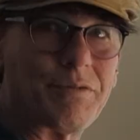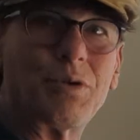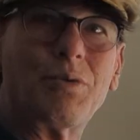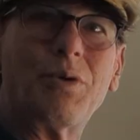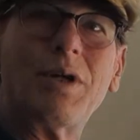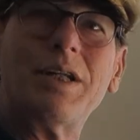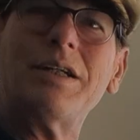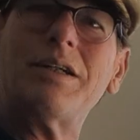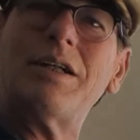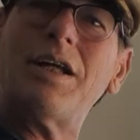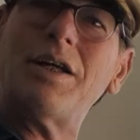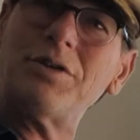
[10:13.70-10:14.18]
to
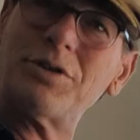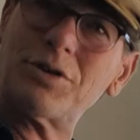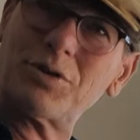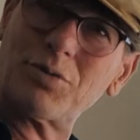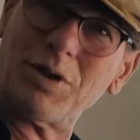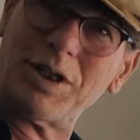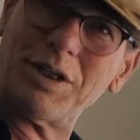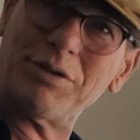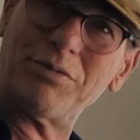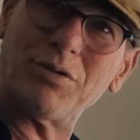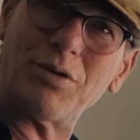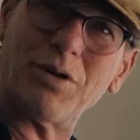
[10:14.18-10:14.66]
wait another
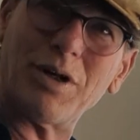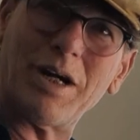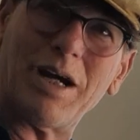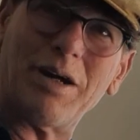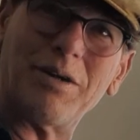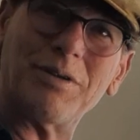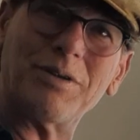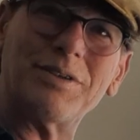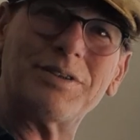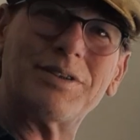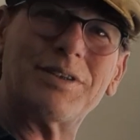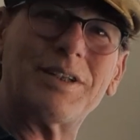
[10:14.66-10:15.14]
24
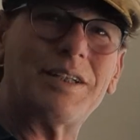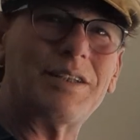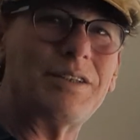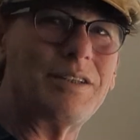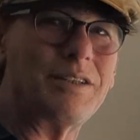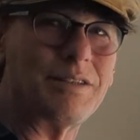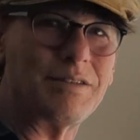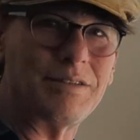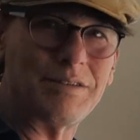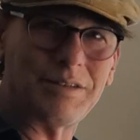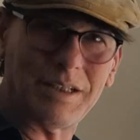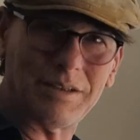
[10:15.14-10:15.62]
hours,
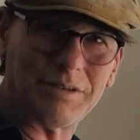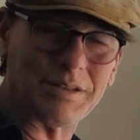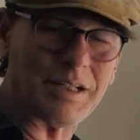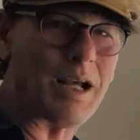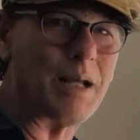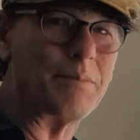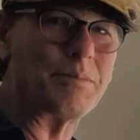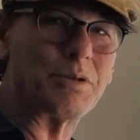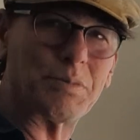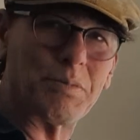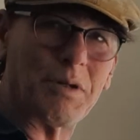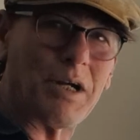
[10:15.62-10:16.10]
and
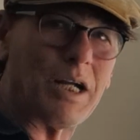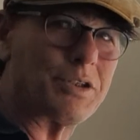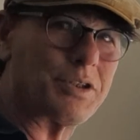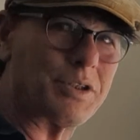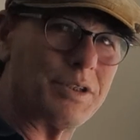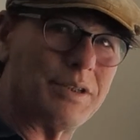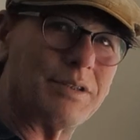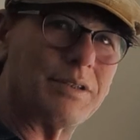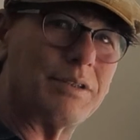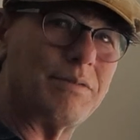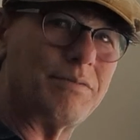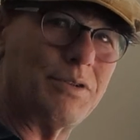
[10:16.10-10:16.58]
time's
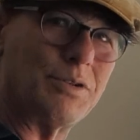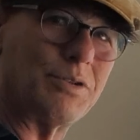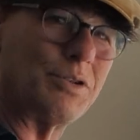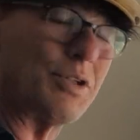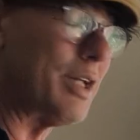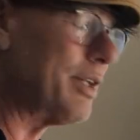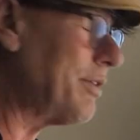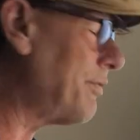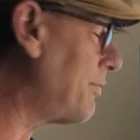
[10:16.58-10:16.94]
precious if you're trying